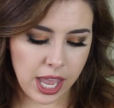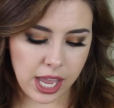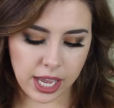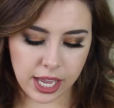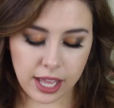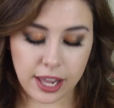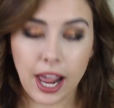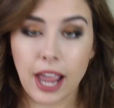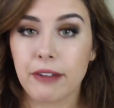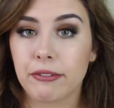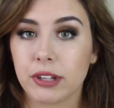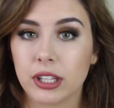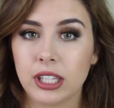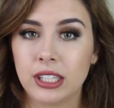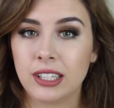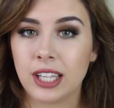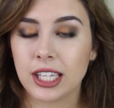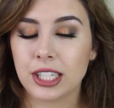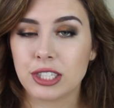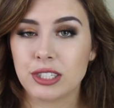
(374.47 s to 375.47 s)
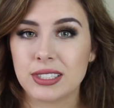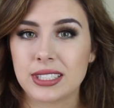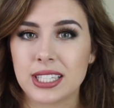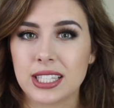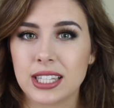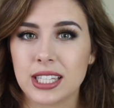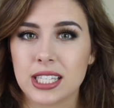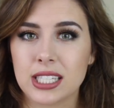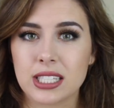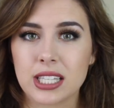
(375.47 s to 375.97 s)
And I really like
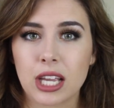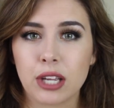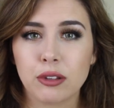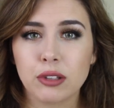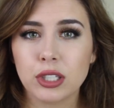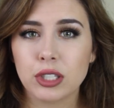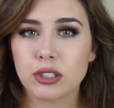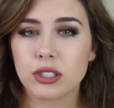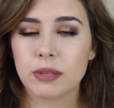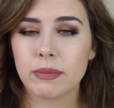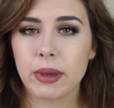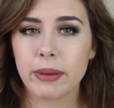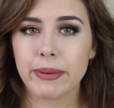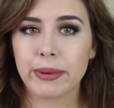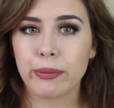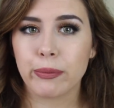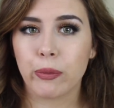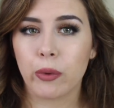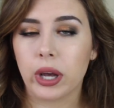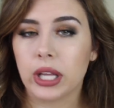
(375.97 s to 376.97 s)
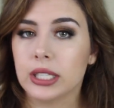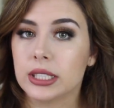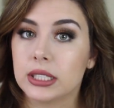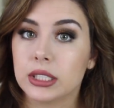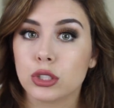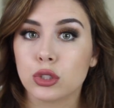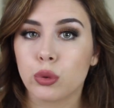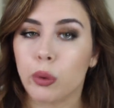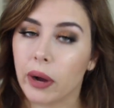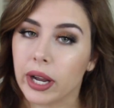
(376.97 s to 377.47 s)
using this. I only use it maybe
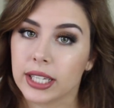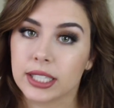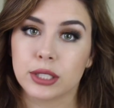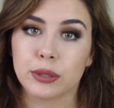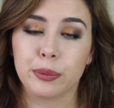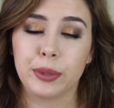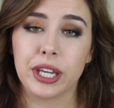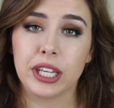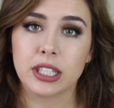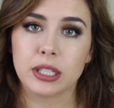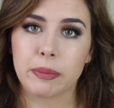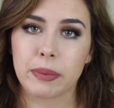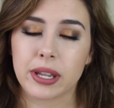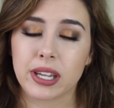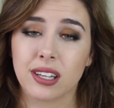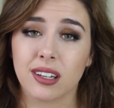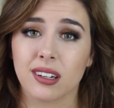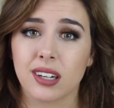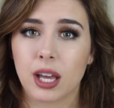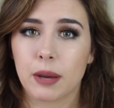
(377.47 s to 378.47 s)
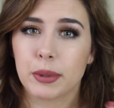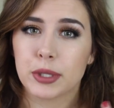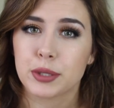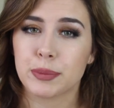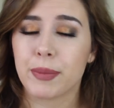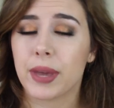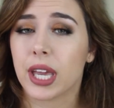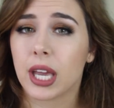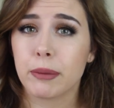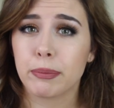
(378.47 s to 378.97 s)
once, twice a week, depending on how
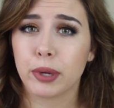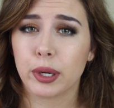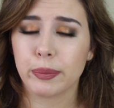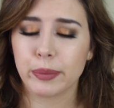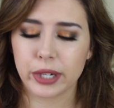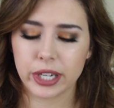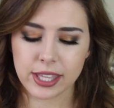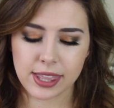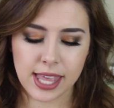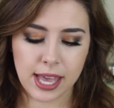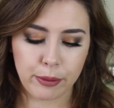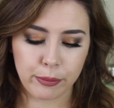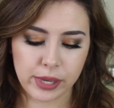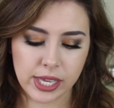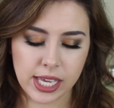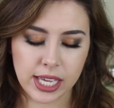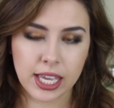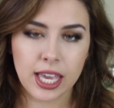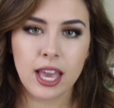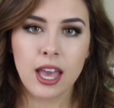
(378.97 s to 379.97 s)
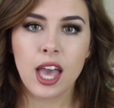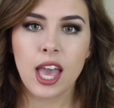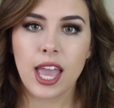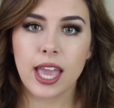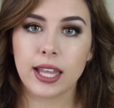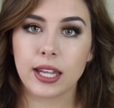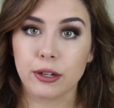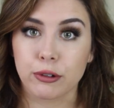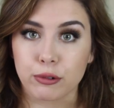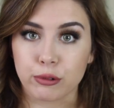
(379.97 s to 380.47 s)
much makeup I'm wearing that week.
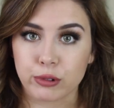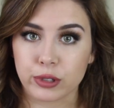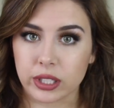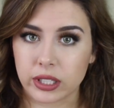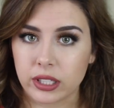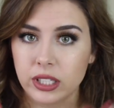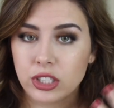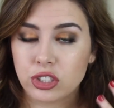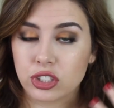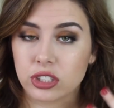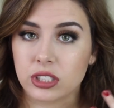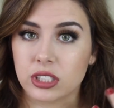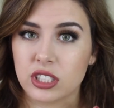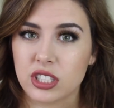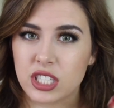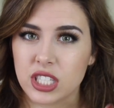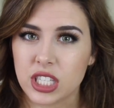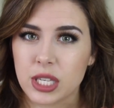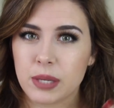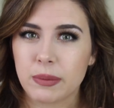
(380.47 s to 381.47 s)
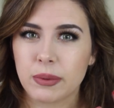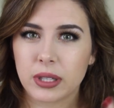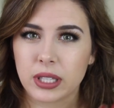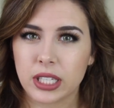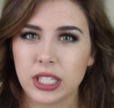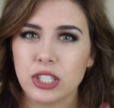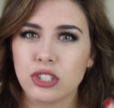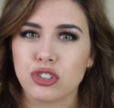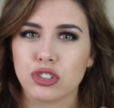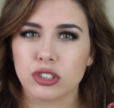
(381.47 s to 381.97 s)
And it really just deep
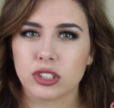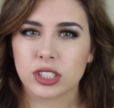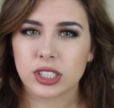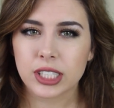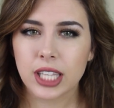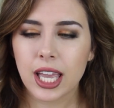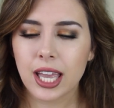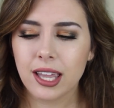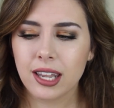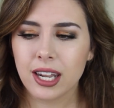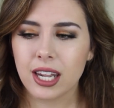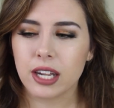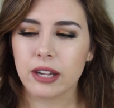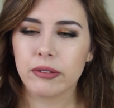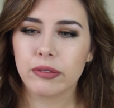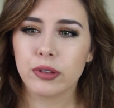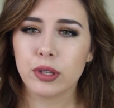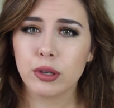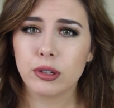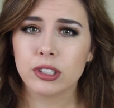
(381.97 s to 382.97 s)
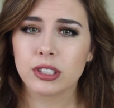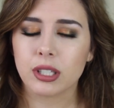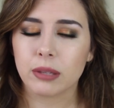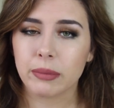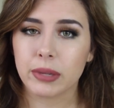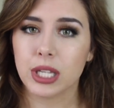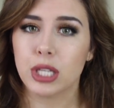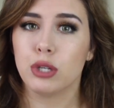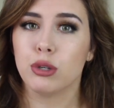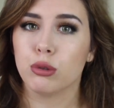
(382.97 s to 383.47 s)
cleans your skin. And if you're
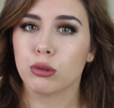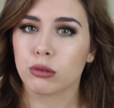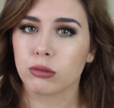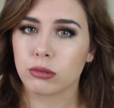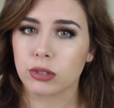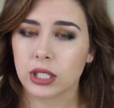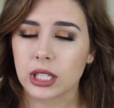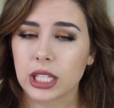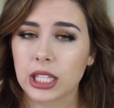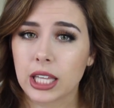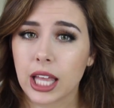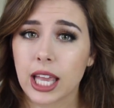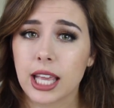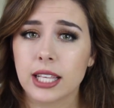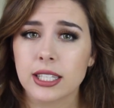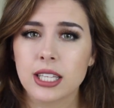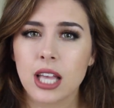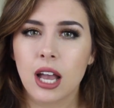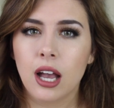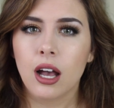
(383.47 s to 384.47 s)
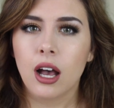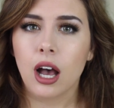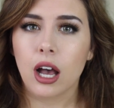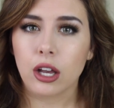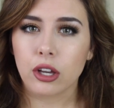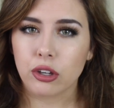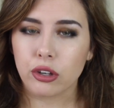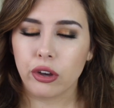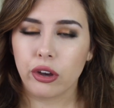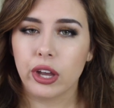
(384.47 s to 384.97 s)
somebody who really likes
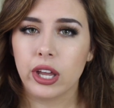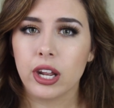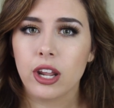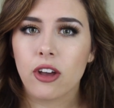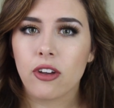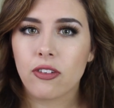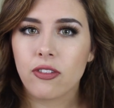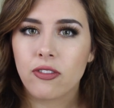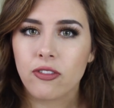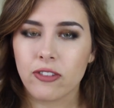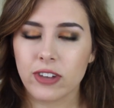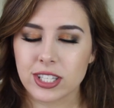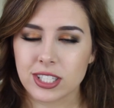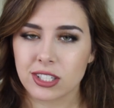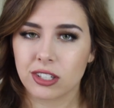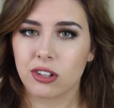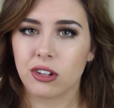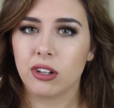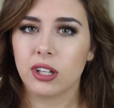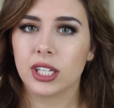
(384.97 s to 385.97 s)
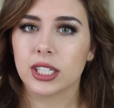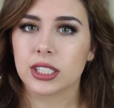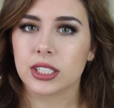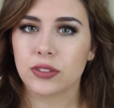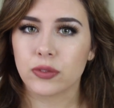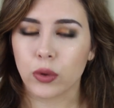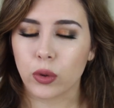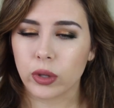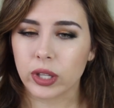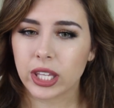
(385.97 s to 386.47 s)
a good physical
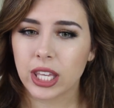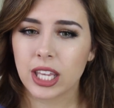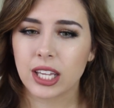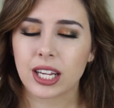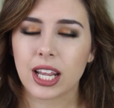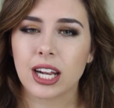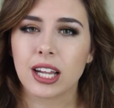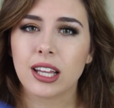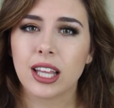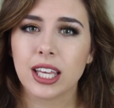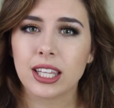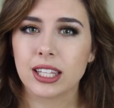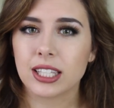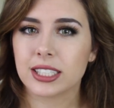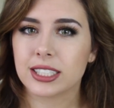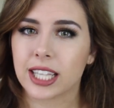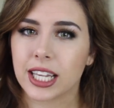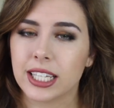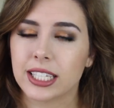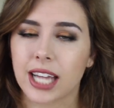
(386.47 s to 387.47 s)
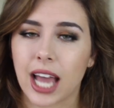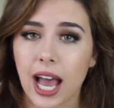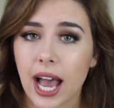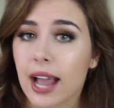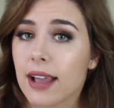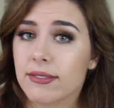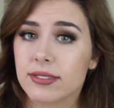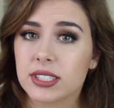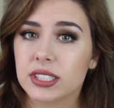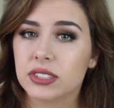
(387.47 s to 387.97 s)
exfoliant, kind of like the St.
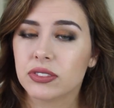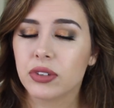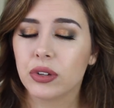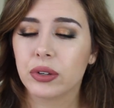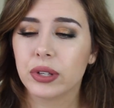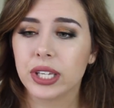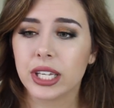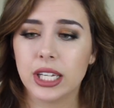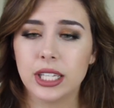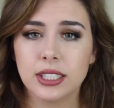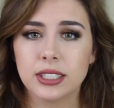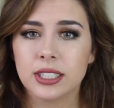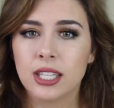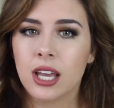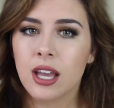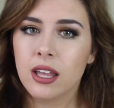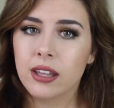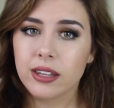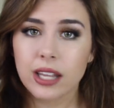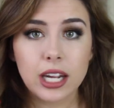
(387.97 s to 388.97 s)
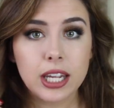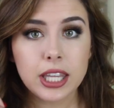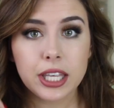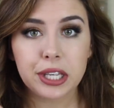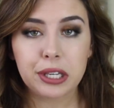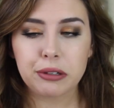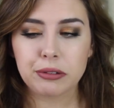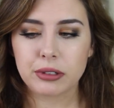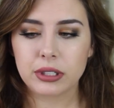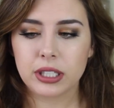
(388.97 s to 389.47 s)
Ives exfoliants, then I
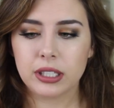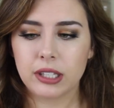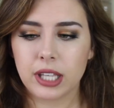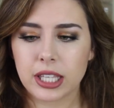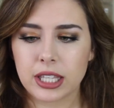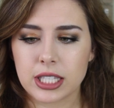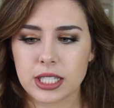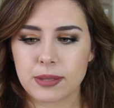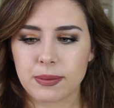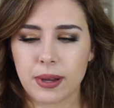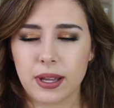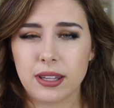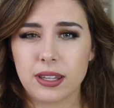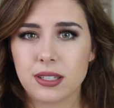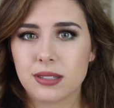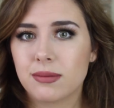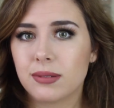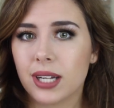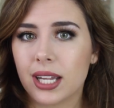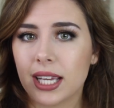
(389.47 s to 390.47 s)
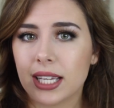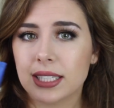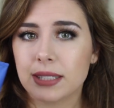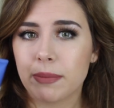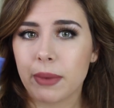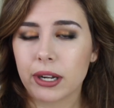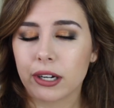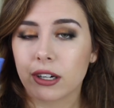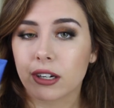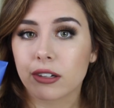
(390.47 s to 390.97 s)
think you'd really like this one. This one
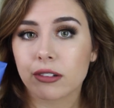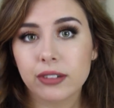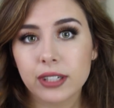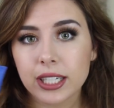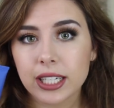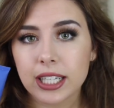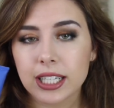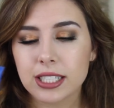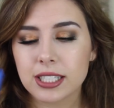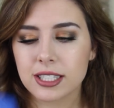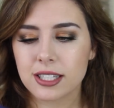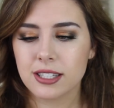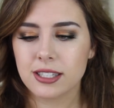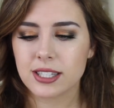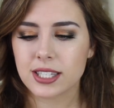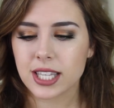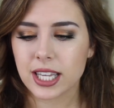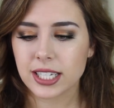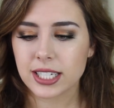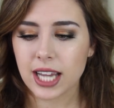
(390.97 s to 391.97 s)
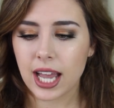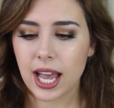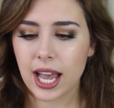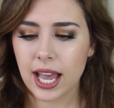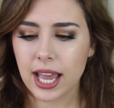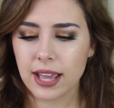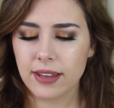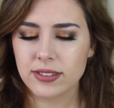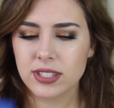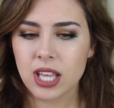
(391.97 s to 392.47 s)
has better ingredients than the St.
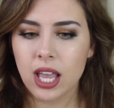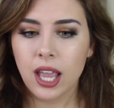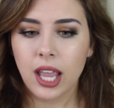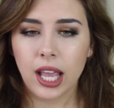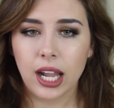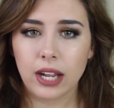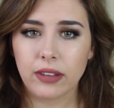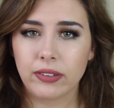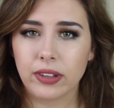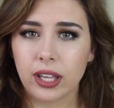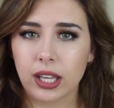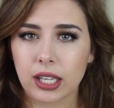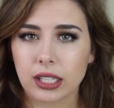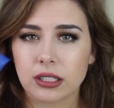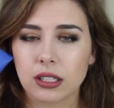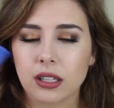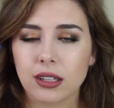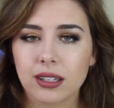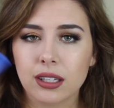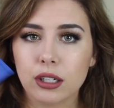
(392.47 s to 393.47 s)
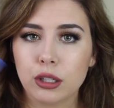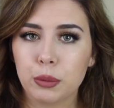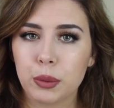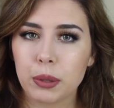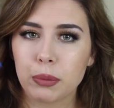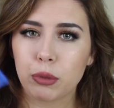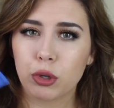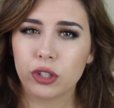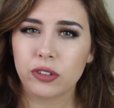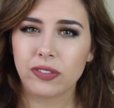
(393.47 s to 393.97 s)
Ives, and I feel like it's a little
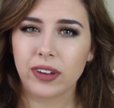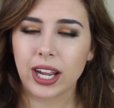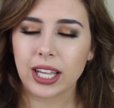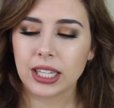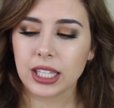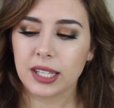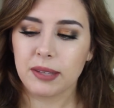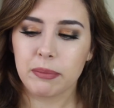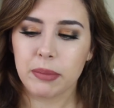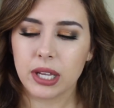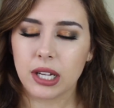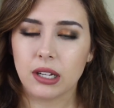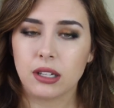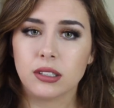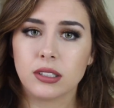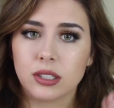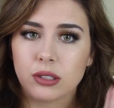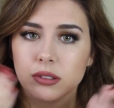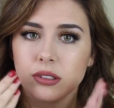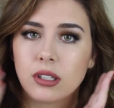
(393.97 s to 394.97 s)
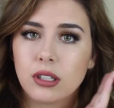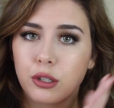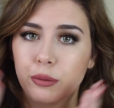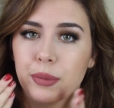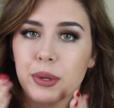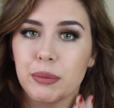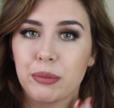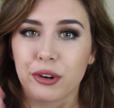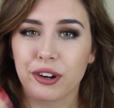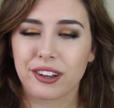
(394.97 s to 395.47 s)
bit more finely milled, so it's a
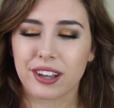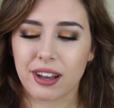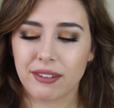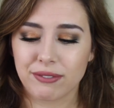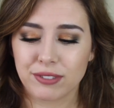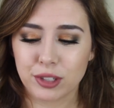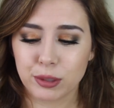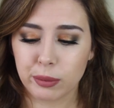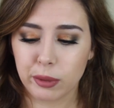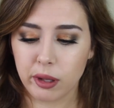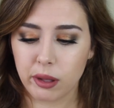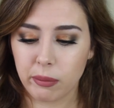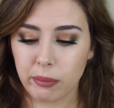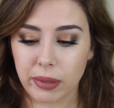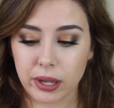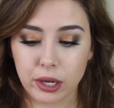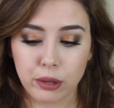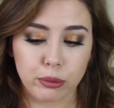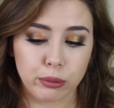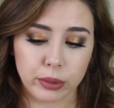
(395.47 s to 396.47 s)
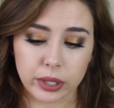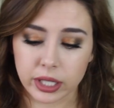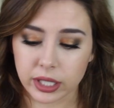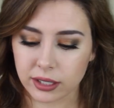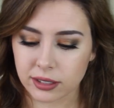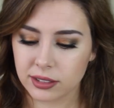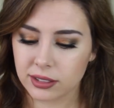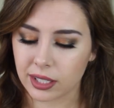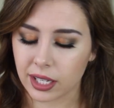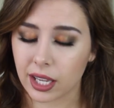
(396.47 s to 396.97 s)
little bit more comfortable, but it
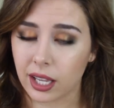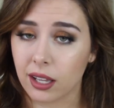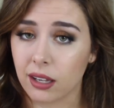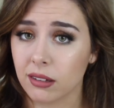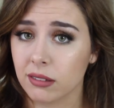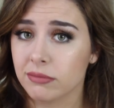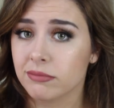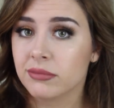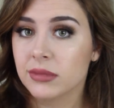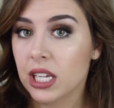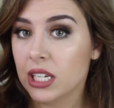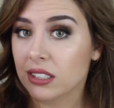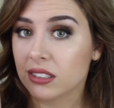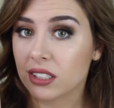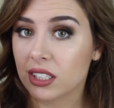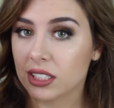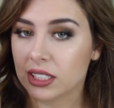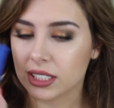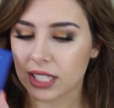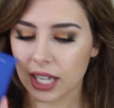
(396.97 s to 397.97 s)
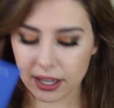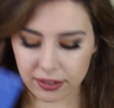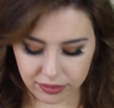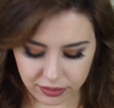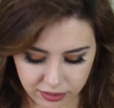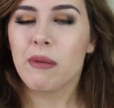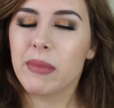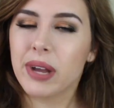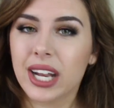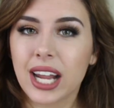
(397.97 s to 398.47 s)
works, and good
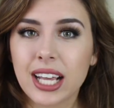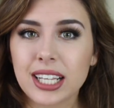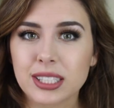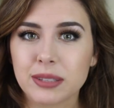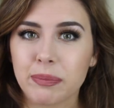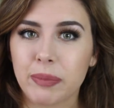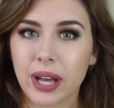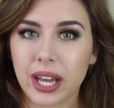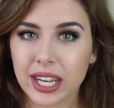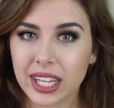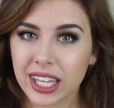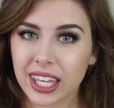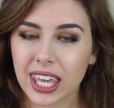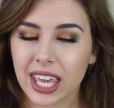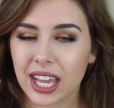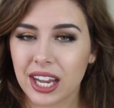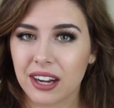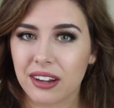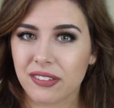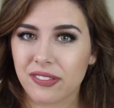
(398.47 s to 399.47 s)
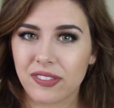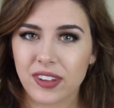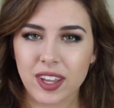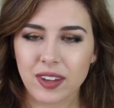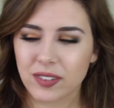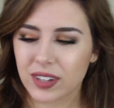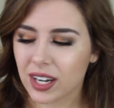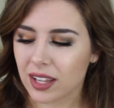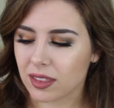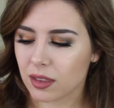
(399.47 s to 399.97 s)
stuff. My next body care
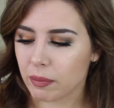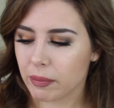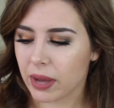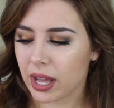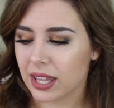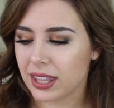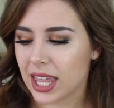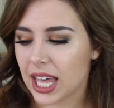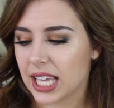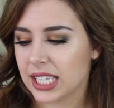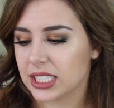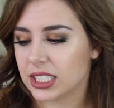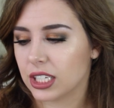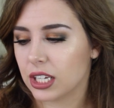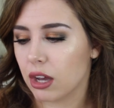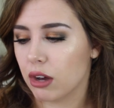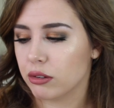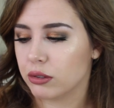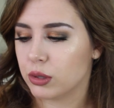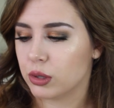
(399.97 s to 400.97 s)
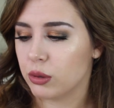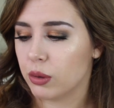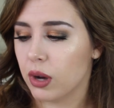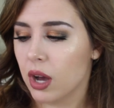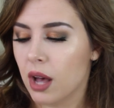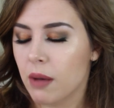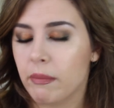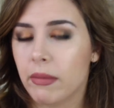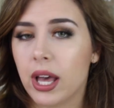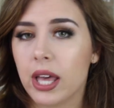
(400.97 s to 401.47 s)
favorite of the month has to go
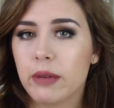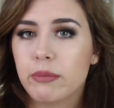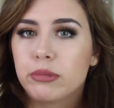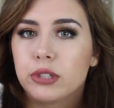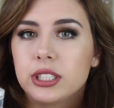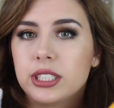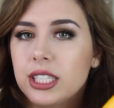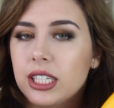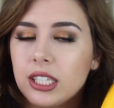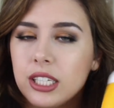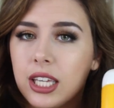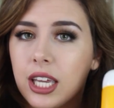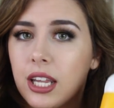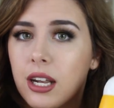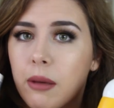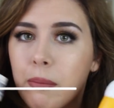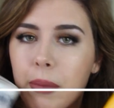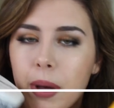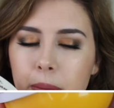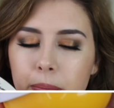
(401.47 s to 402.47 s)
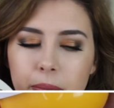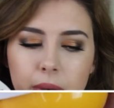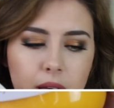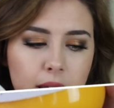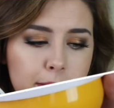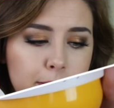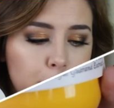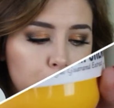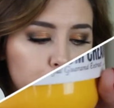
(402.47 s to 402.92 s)
to my Brazilian Bum Bum